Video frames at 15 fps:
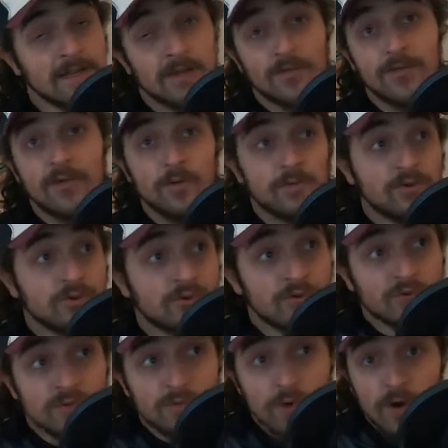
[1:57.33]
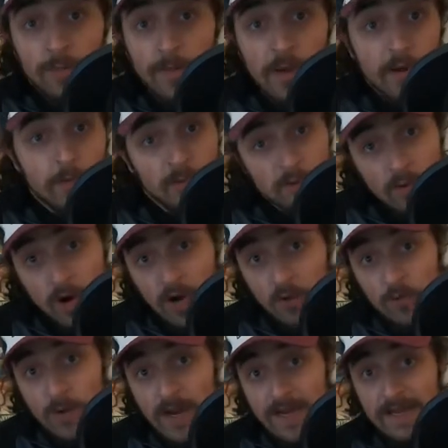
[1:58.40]
their shoes were rubbing them the wrong
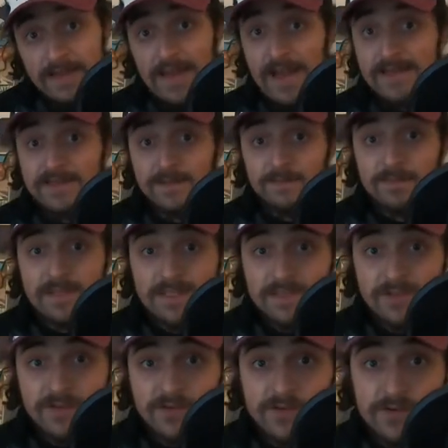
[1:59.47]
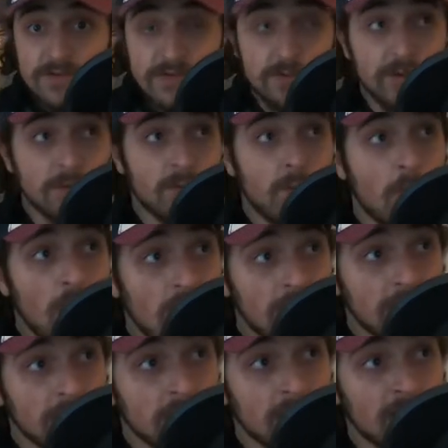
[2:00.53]
way. They had some blisters. We were
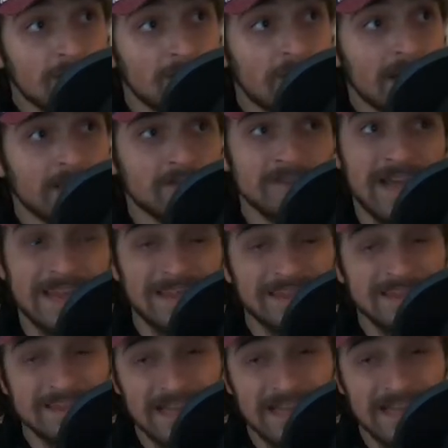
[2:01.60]
walking a lot of miles. I think this